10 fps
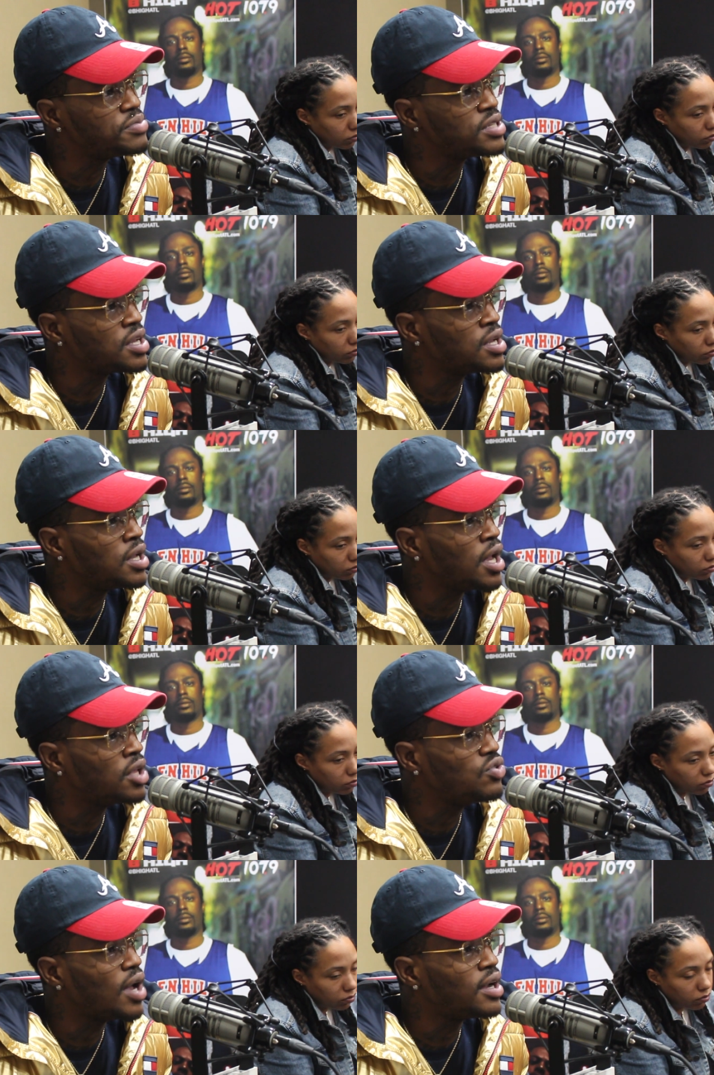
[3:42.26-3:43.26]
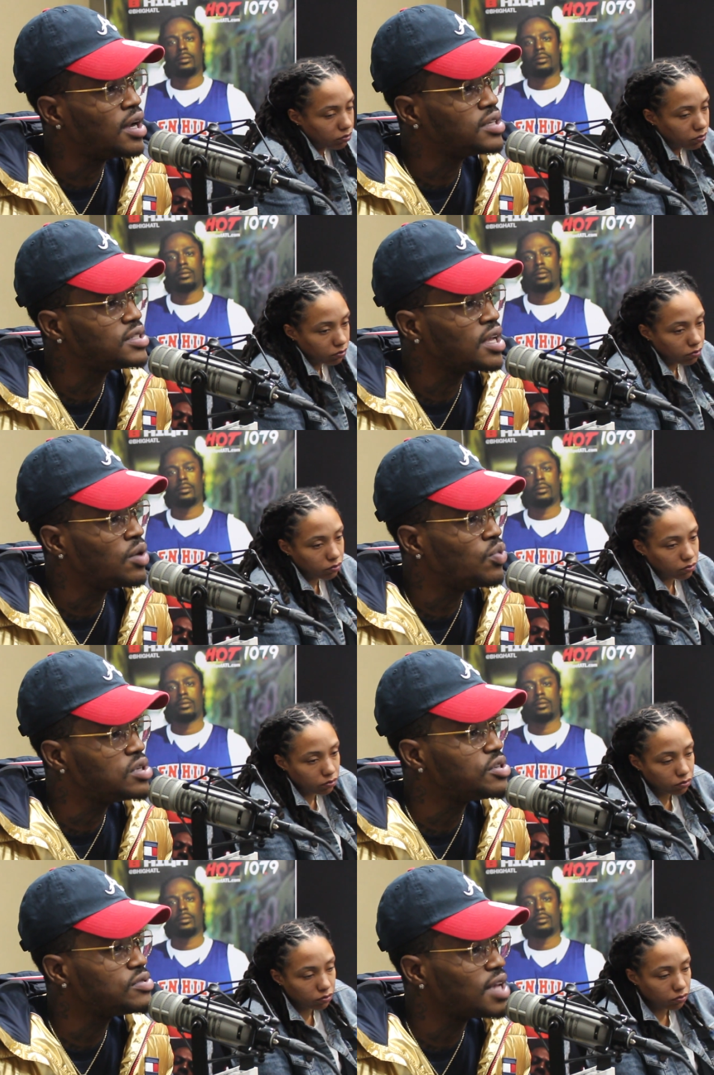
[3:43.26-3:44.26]
Speaker 1: what I'm saying, and you got to understand
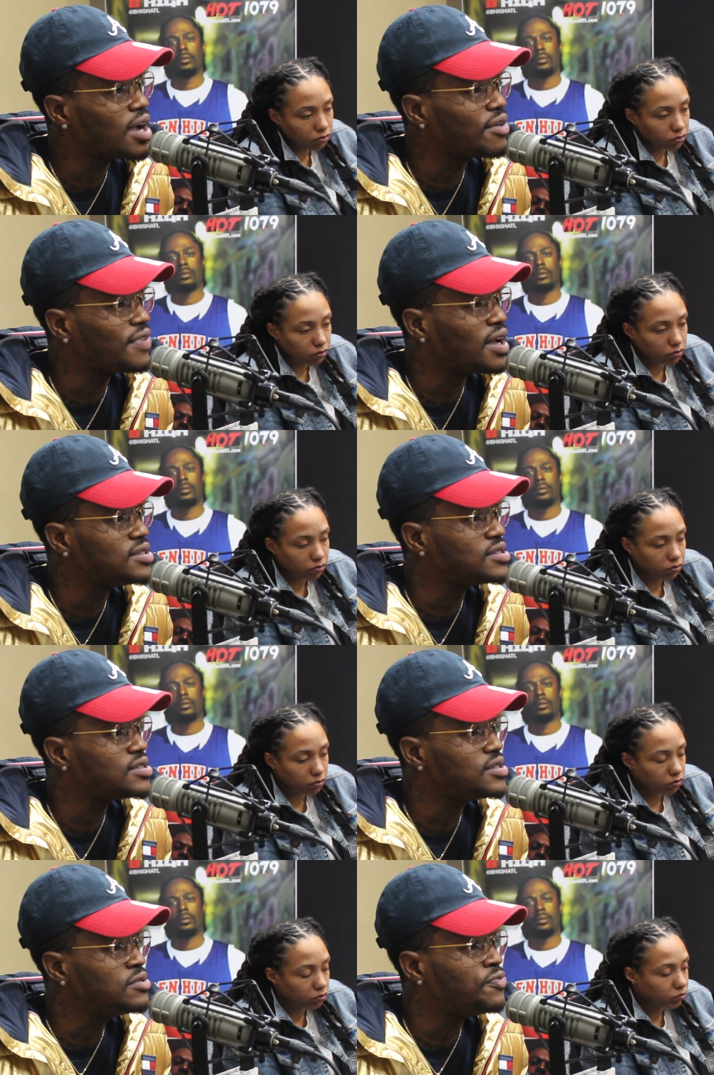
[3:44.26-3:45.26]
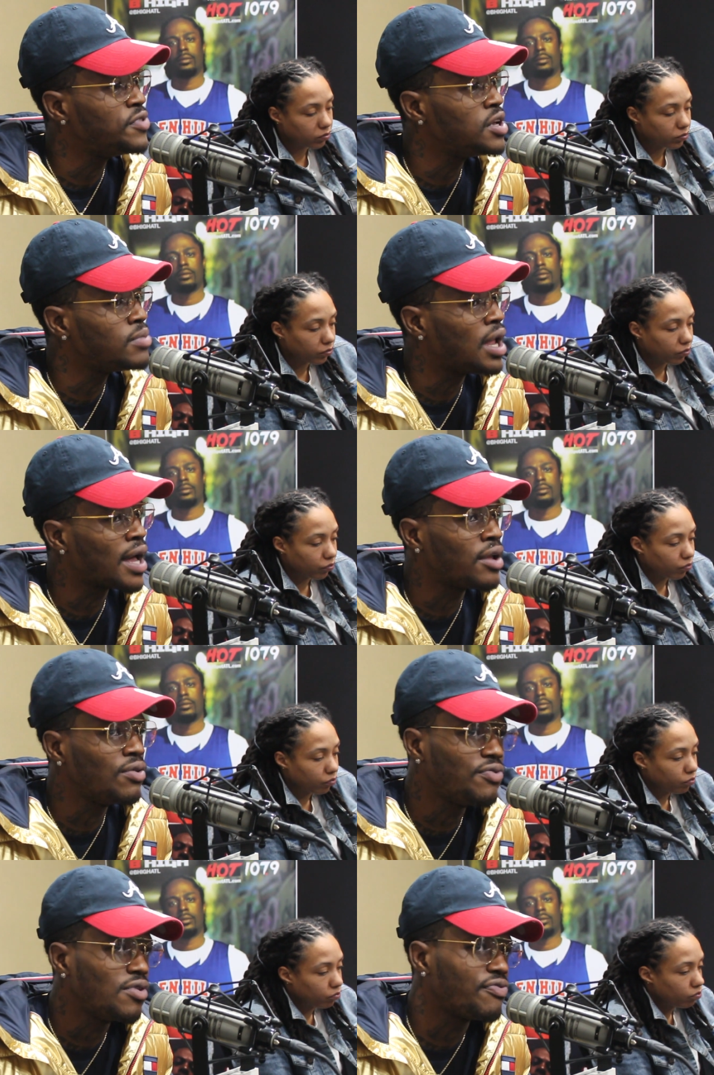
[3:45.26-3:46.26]
what's your sacrifices. Yeah. You feel me? Like I
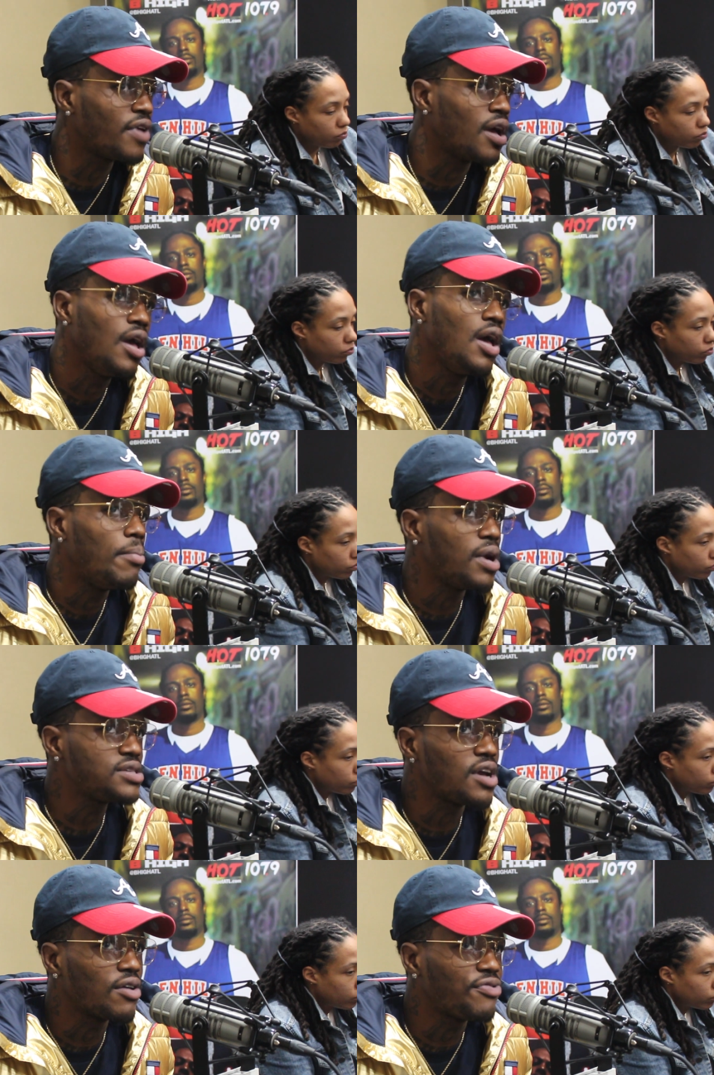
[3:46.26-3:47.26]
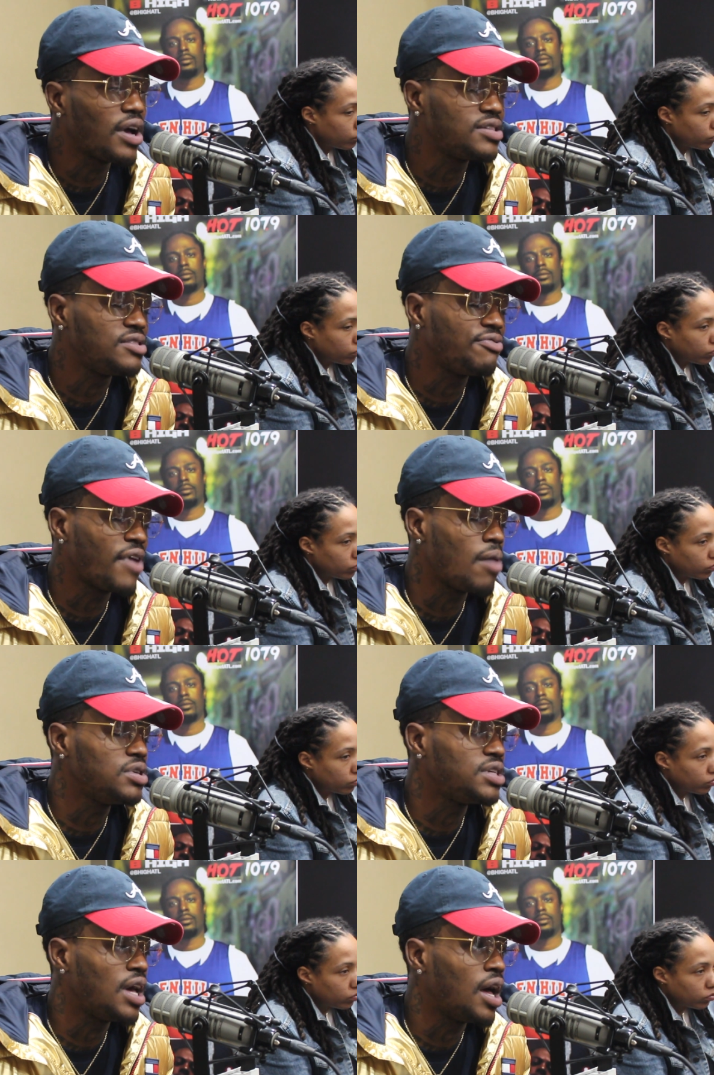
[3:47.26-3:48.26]
know for a fact, my sacrifices is family
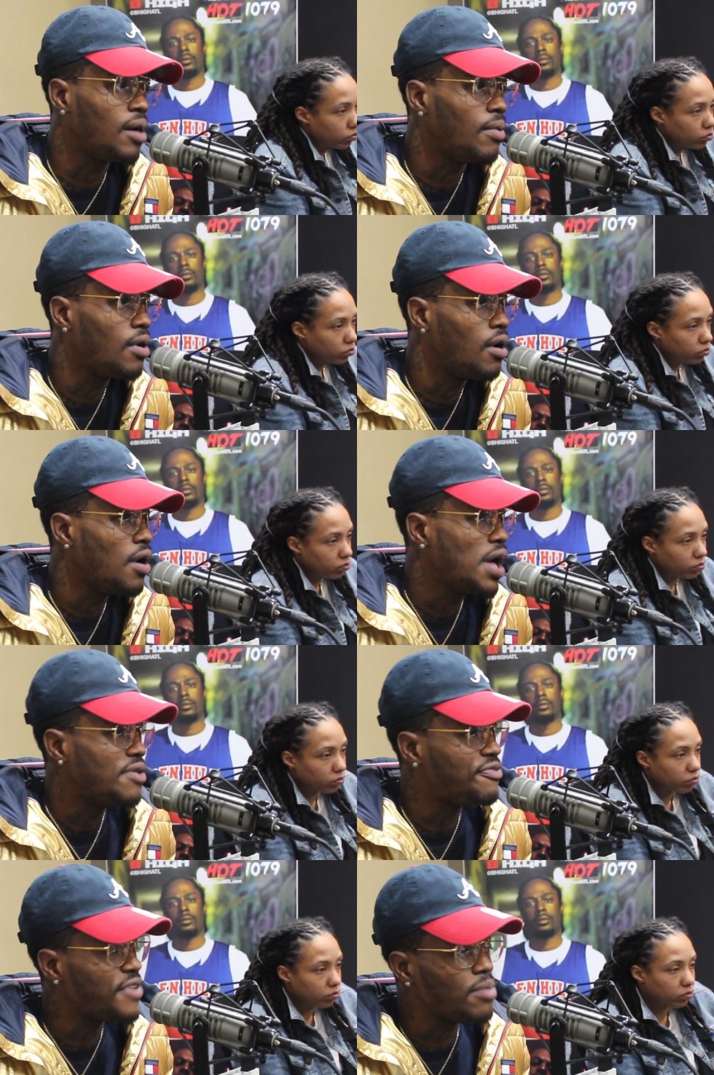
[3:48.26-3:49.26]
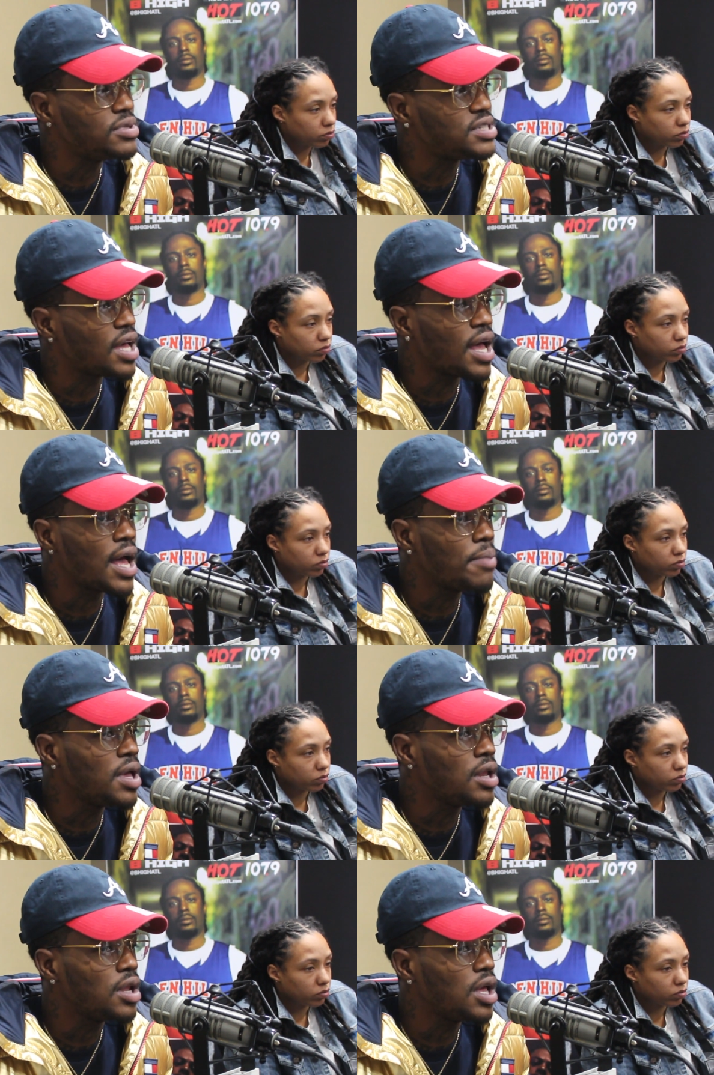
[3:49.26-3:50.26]
time. Come on. Family time
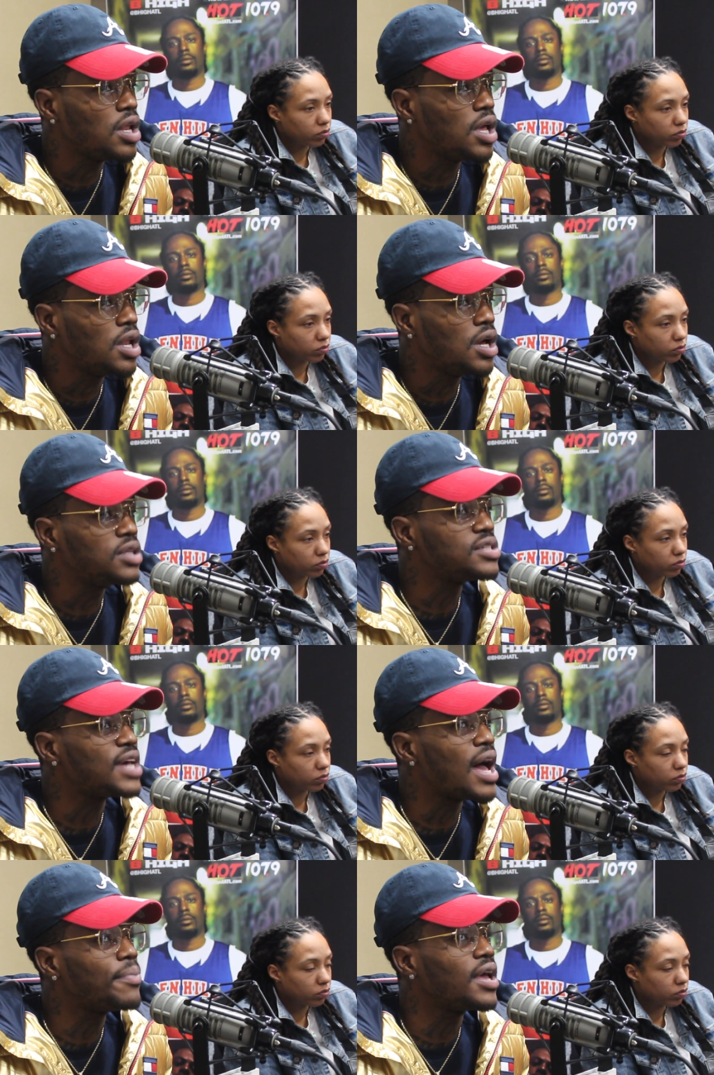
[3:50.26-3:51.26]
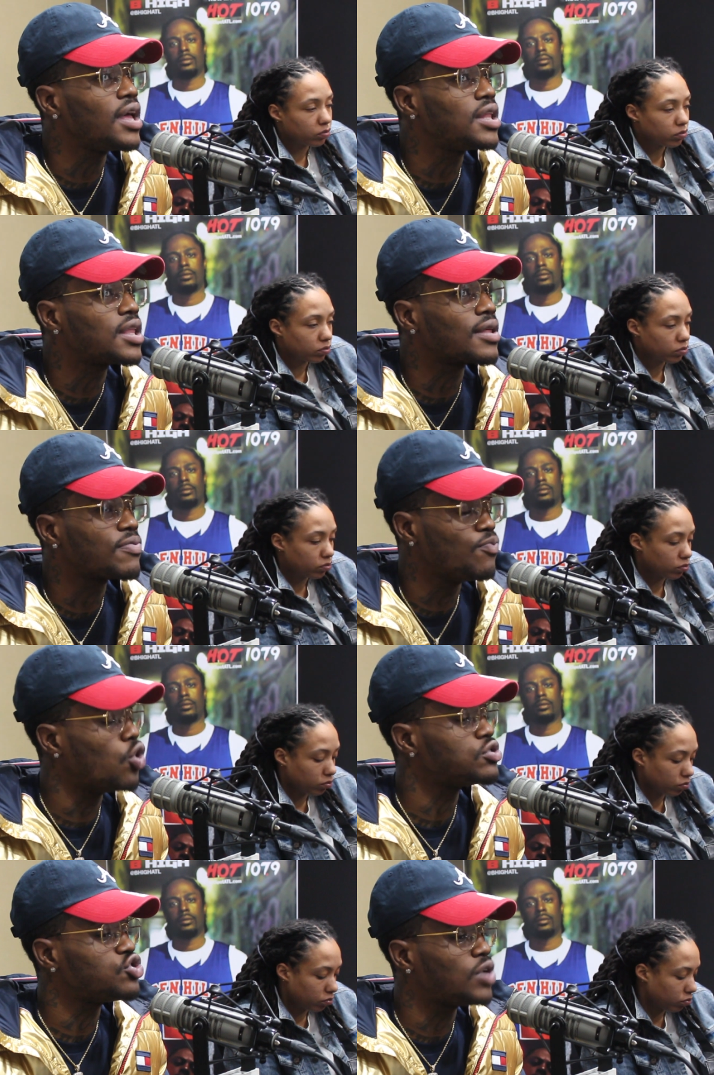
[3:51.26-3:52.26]
and and and other time that it's
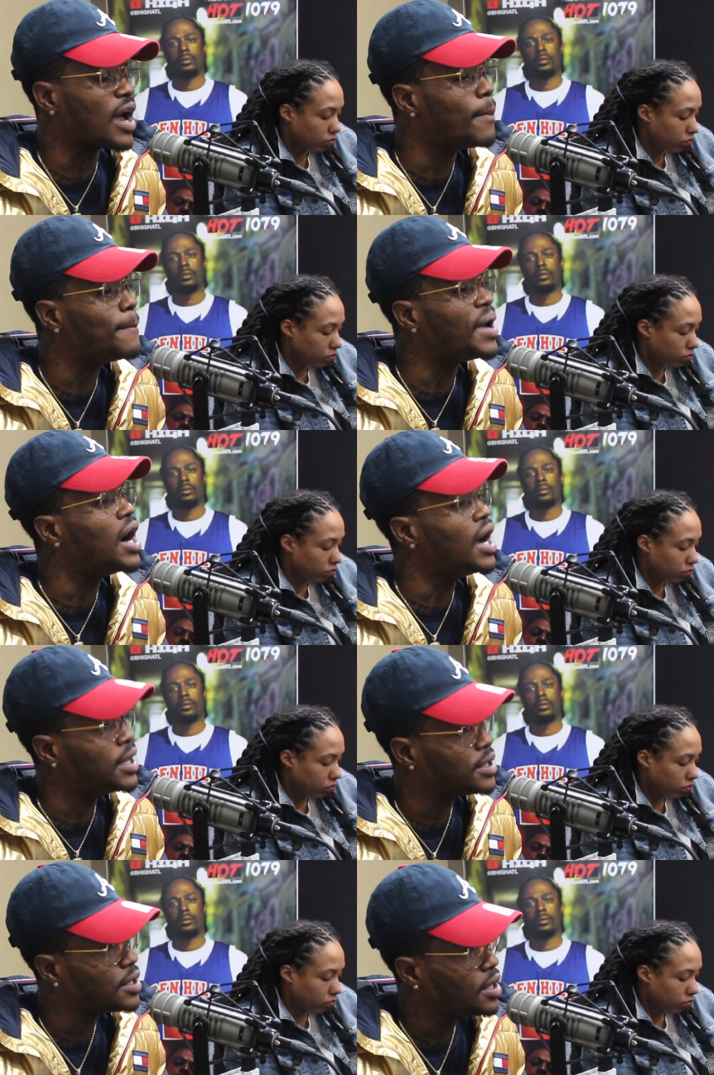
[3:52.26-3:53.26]
more so like a bond.